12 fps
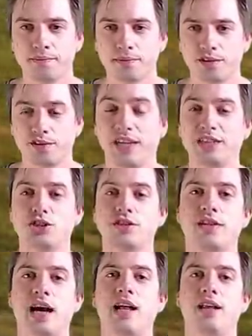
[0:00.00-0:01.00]
So that should
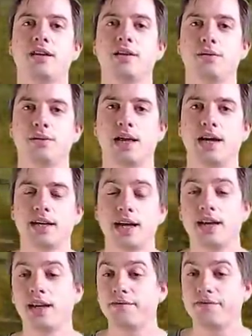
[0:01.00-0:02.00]
tell you, like,
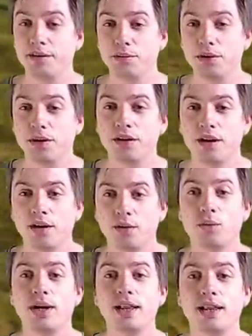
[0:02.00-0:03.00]
and if they were
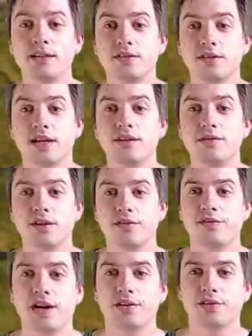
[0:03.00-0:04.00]
willing to give you a
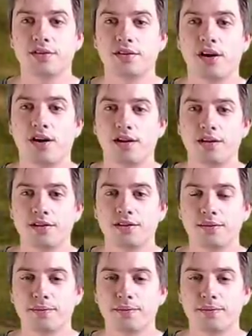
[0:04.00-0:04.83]
thousand dollars.